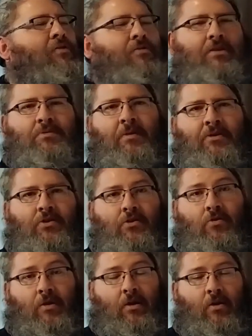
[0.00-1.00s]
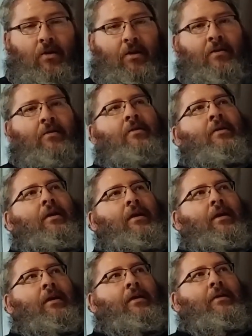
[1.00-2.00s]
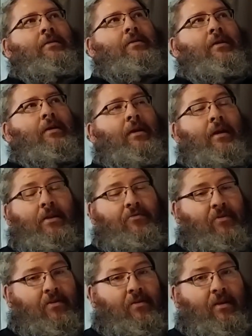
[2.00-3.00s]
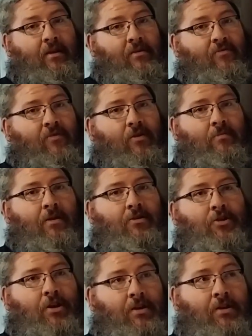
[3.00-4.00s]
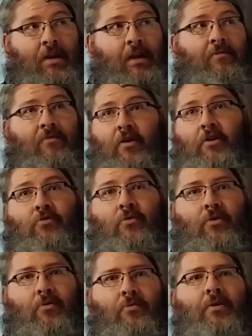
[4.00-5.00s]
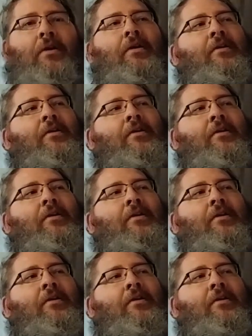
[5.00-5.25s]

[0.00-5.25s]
heard this mentioned early on, and it is very much indeed very true